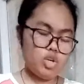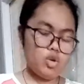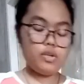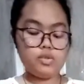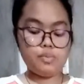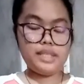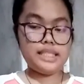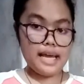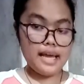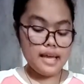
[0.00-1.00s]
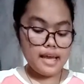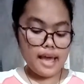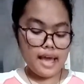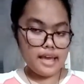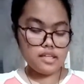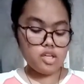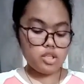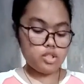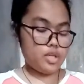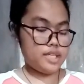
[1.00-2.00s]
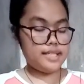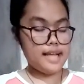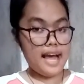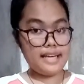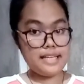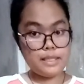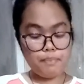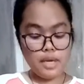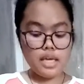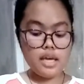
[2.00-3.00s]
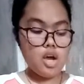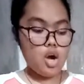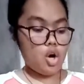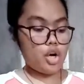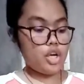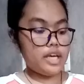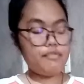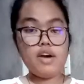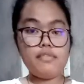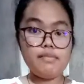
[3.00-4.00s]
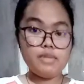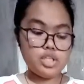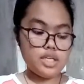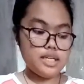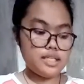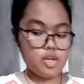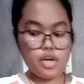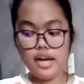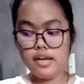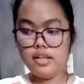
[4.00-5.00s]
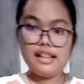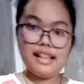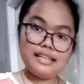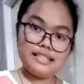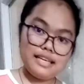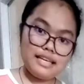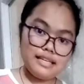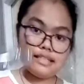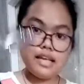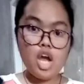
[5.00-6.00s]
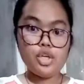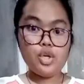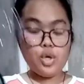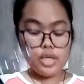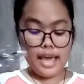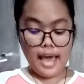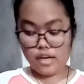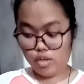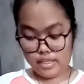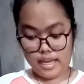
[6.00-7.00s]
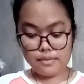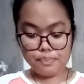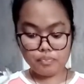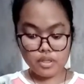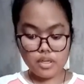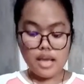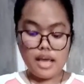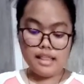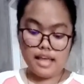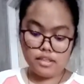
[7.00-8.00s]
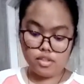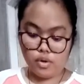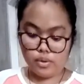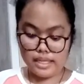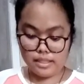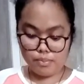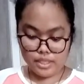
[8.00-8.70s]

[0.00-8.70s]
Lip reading: beat the egg into its highest peak, or if you have any machines or like this, you can use it. And then so let's proceed.